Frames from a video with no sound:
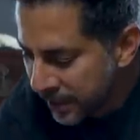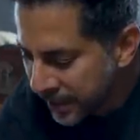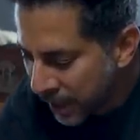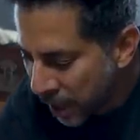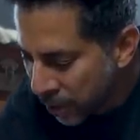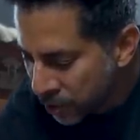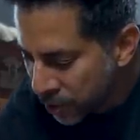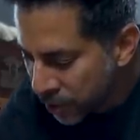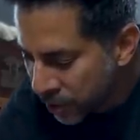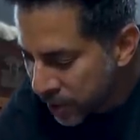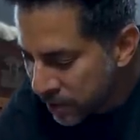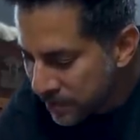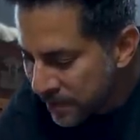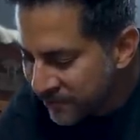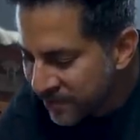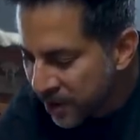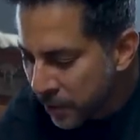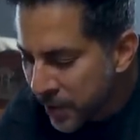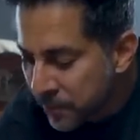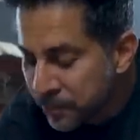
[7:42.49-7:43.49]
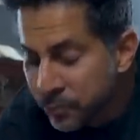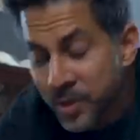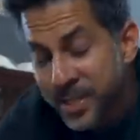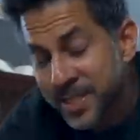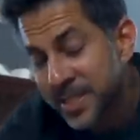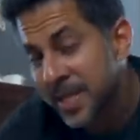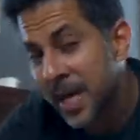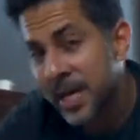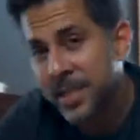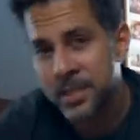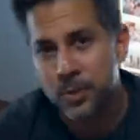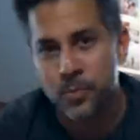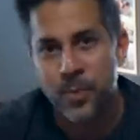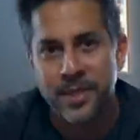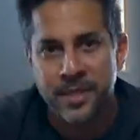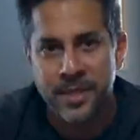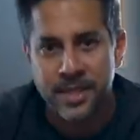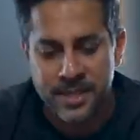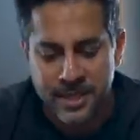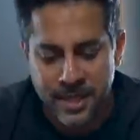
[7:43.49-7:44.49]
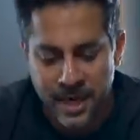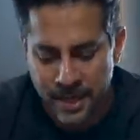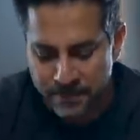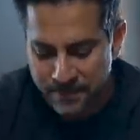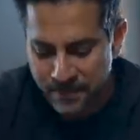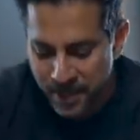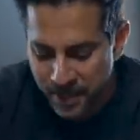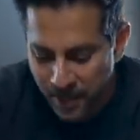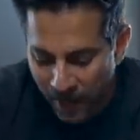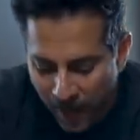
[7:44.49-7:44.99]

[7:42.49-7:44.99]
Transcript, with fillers: Now, you're gonna be very precise with this time.